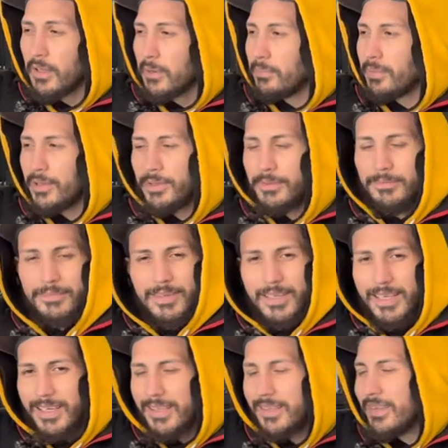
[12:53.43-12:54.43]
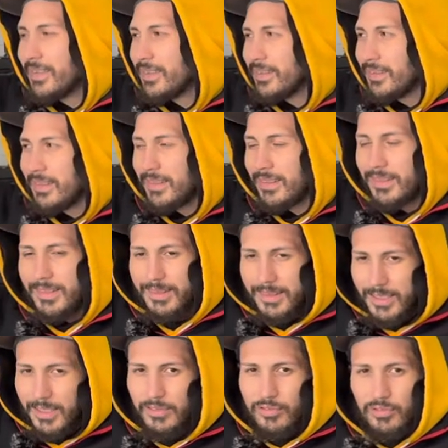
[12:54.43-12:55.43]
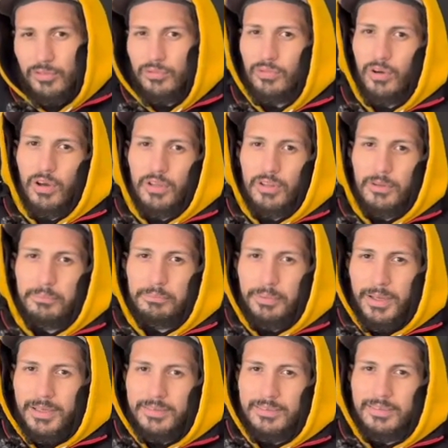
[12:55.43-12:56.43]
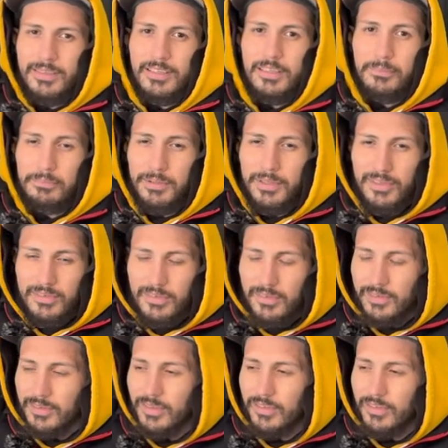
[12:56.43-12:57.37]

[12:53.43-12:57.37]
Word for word: but again, these two are the best in the business.